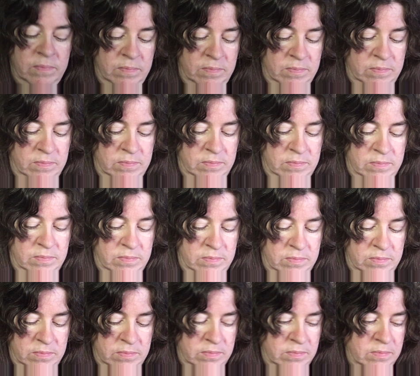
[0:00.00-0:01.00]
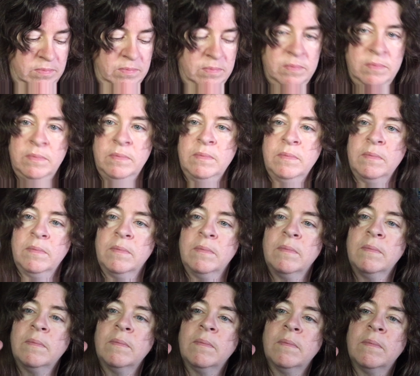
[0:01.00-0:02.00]

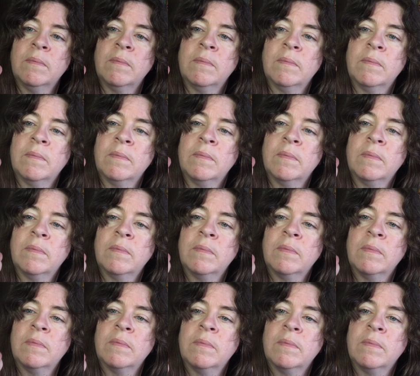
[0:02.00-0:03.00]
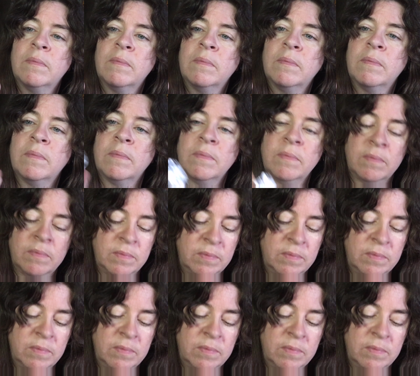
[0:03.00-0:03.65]
No one is speaking in this clip.